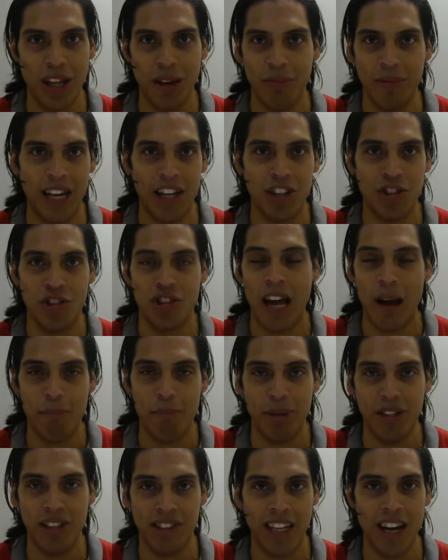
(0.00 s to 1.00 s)
I should
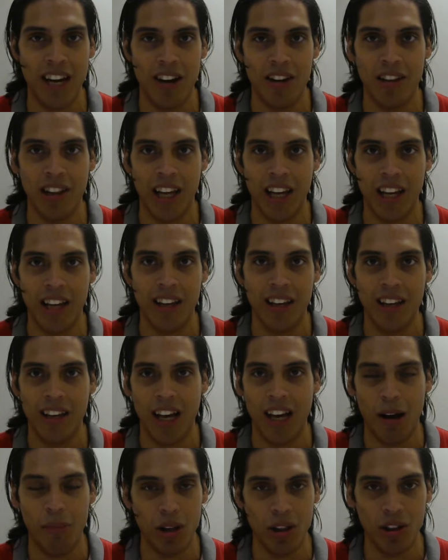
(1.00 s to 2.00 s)
not be scared. Like,
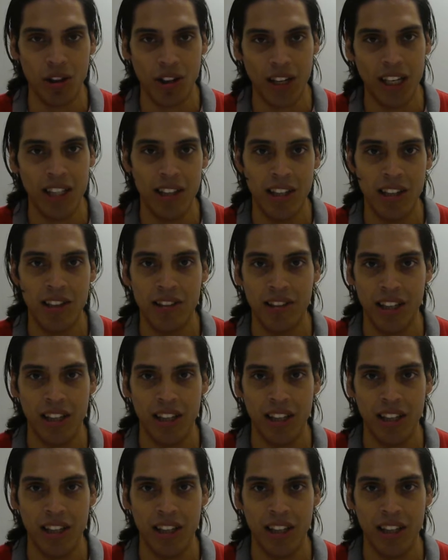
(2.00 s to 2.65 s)
I'm gonna look in this,